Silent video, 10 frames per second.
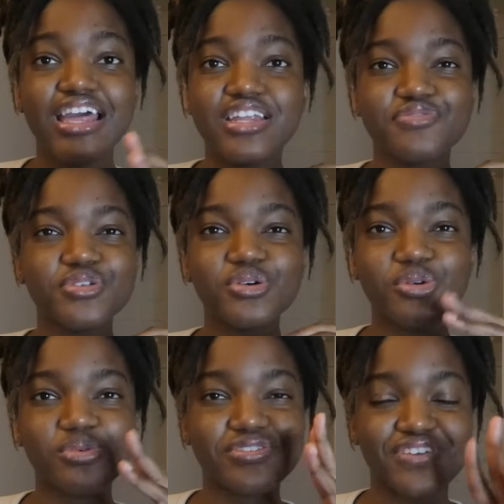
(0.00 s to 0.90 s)
And if you don't know
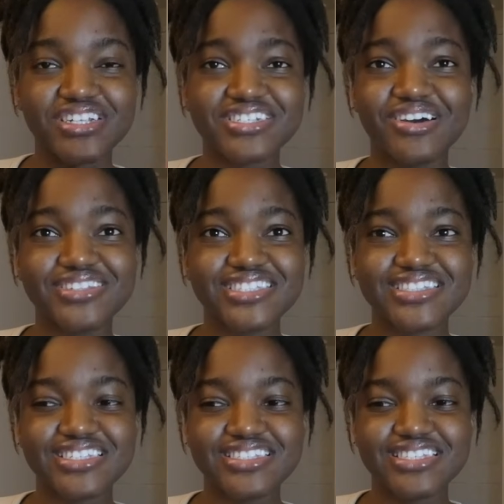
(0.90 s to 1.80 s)
what fetish content
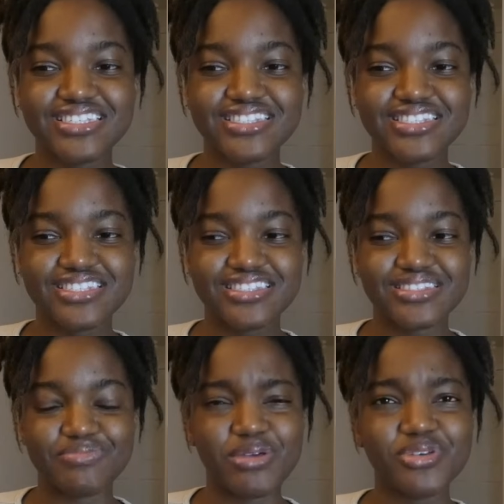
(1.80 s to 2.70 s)
is, it's
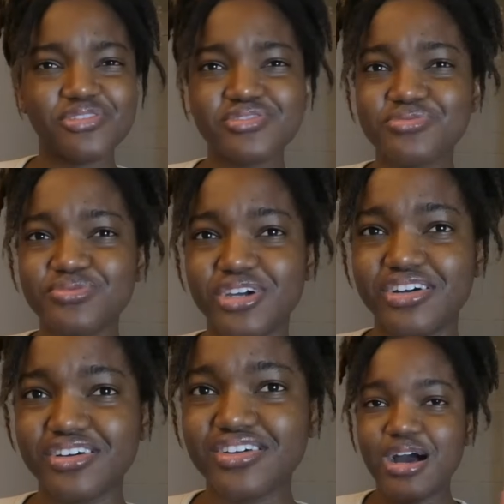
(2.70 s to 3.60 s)
Maybe you're too
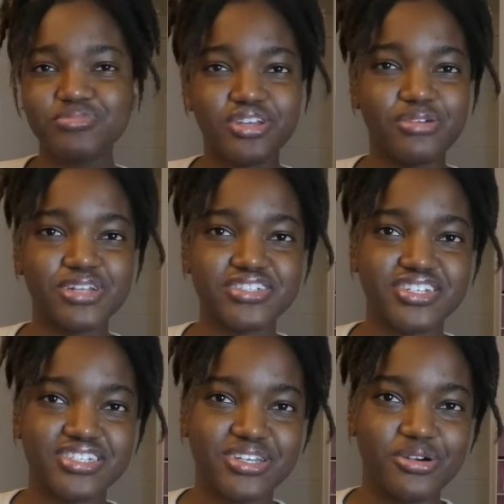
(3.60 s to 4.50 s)
young. I'm sorry, I'm not
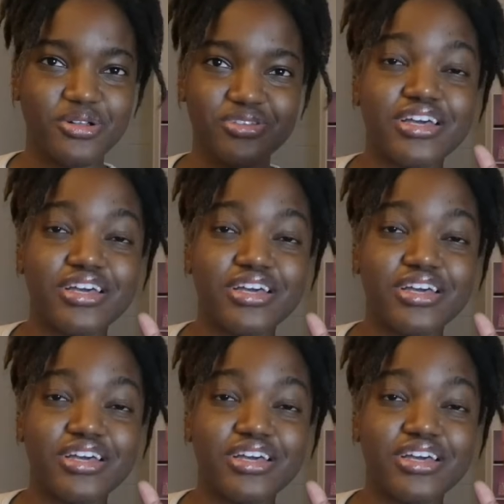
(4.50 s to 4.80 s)
judging y'all.